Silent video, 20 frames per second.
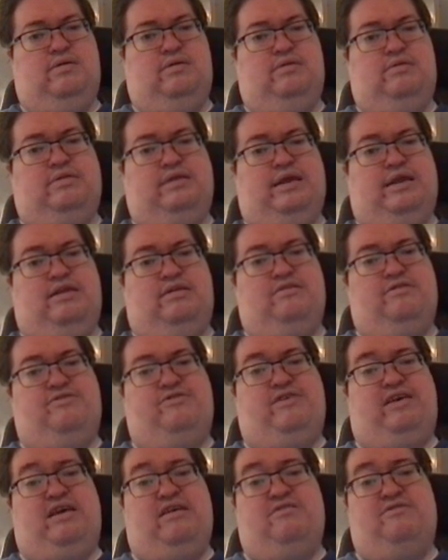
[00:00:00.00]
then in the
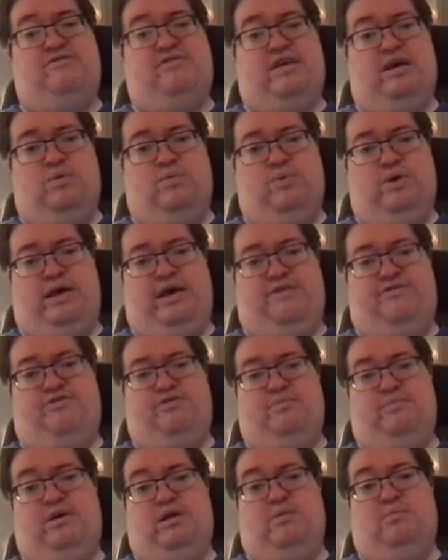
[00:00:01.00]
second step, we
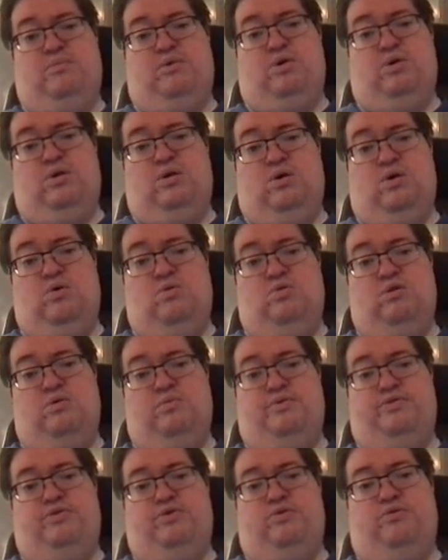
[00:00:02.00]
estimate a model only
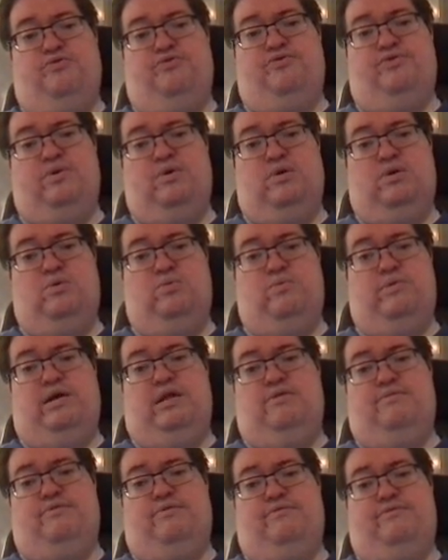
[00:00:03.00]
with those
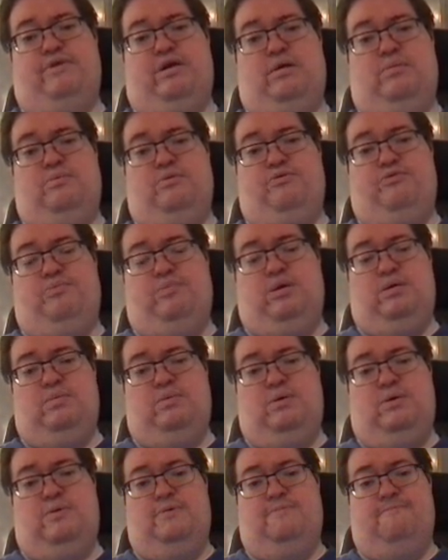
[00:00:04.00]
relevant variables maybe.